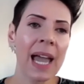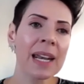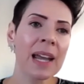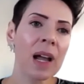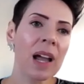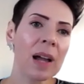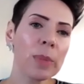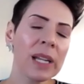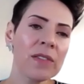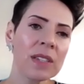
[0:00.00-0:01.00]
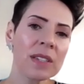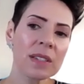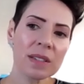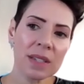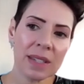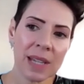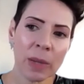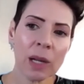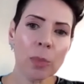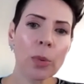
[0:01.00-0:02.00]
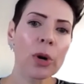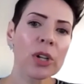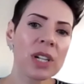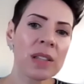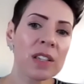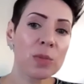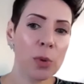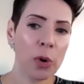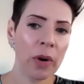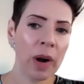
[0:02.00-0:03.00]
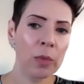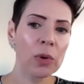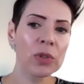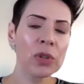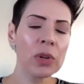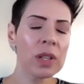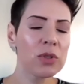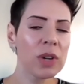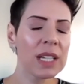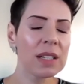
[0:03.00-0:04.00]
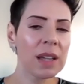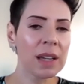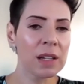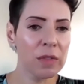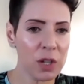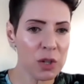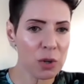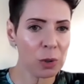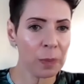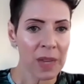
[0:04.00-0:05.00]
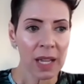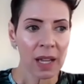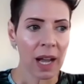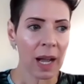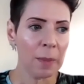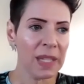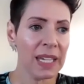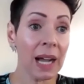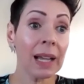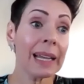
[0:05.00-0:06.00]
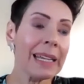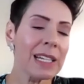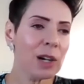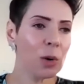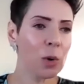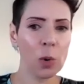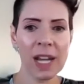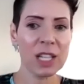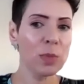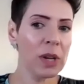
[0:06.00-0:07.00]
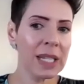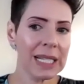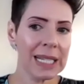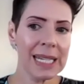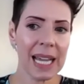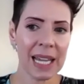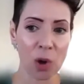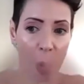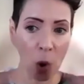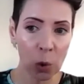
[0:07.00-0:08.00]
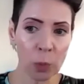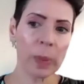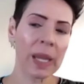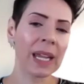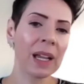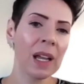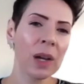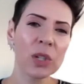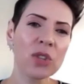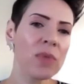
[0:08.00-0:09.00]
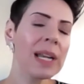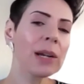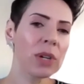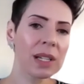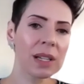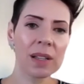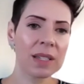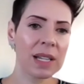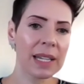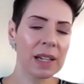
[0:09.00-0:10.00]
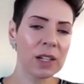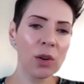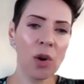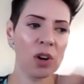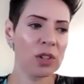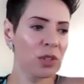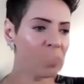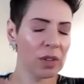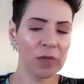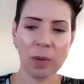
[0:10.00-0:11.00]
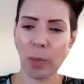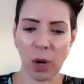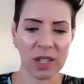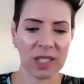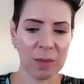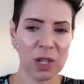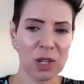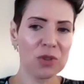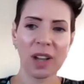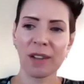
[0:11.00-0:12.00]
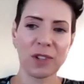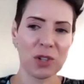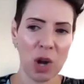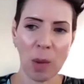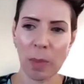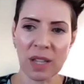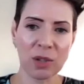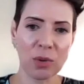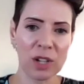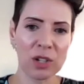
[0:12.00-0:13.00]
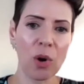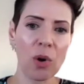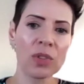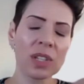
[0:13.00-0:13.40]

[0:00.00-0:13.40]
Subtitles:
And I believe this systemic approach in this program will also address the individual young leader or inexperienced leader as a whole being, which is really critical as a leader. You can't do different parts. I mean, you have to show up as your whole